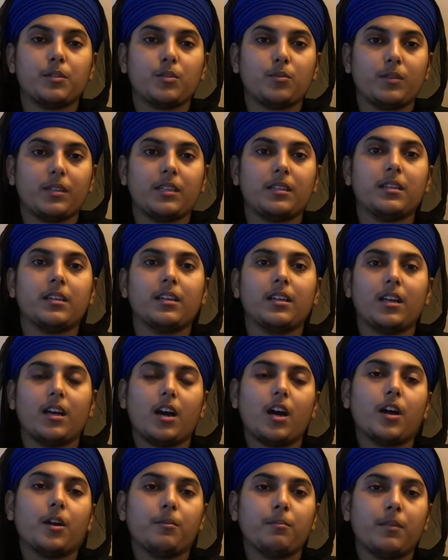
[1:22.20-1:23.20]
between
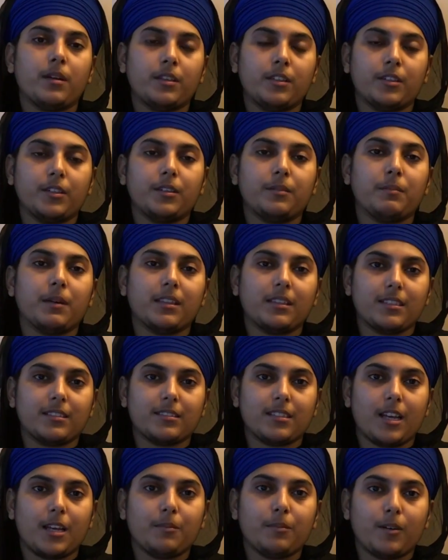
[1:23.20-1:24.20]
our mother, Mata
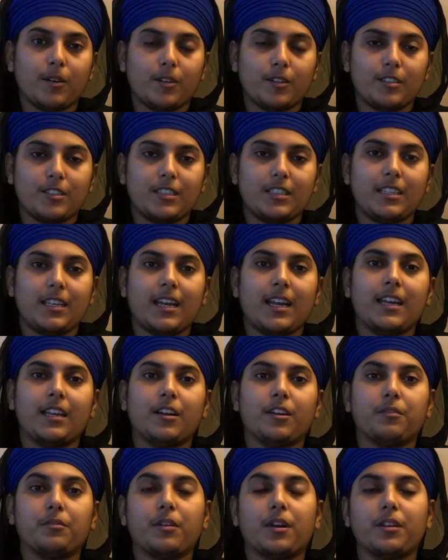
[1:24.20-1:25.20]
Sahib Kaur ji,
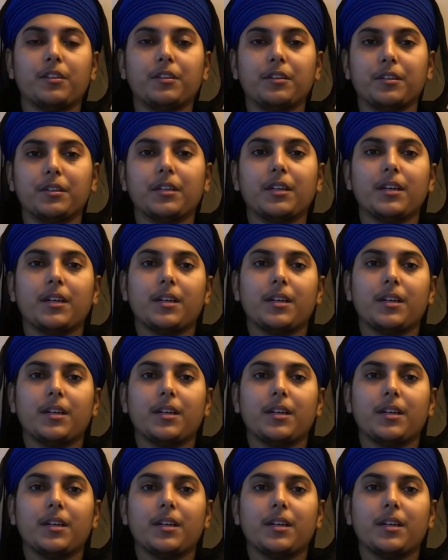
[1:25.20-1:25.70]
and our father,